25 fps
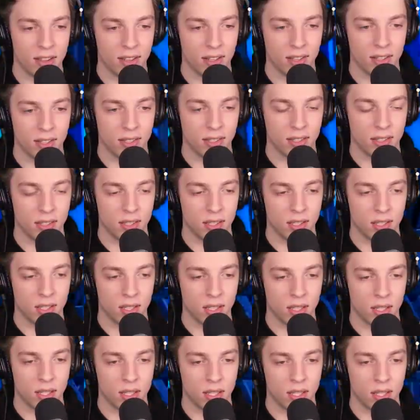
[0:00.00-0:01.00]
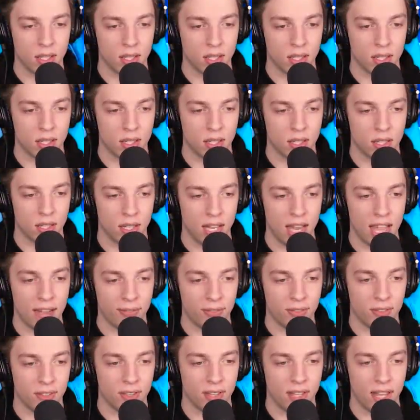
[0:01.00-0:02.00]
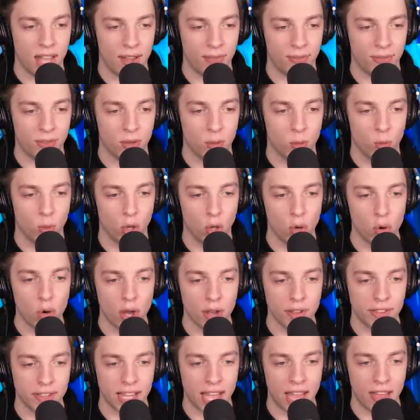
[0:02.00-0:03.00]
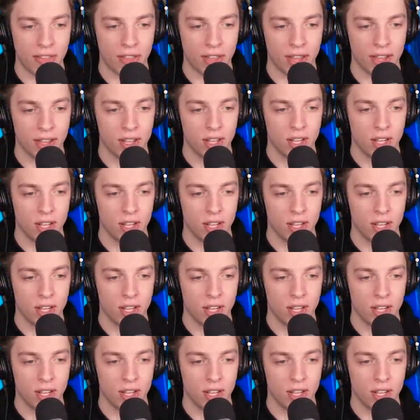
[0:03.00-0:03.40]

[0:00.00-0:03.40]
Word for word: Josh. go, guys. Listen. Left, left right. Left. left we'll all left. go together.